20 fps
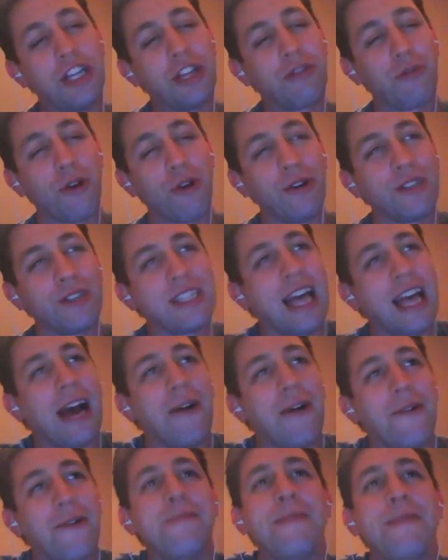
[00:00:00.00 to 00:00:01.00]
throws that
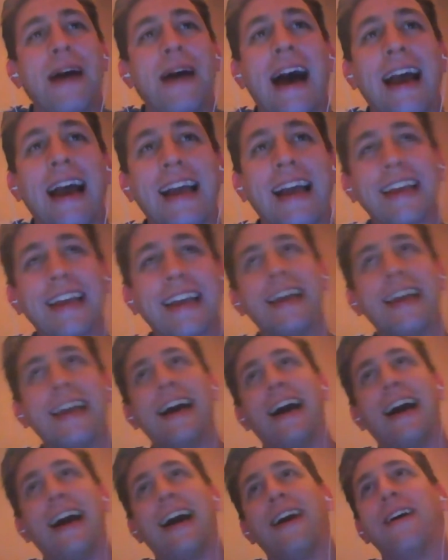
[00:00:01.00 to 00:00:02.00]
one back.
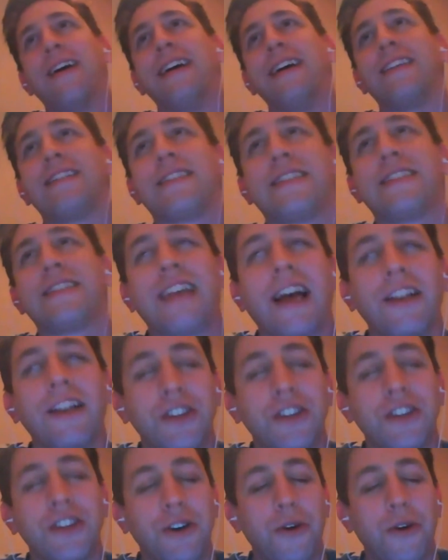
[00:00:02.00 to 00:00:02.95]
It's such a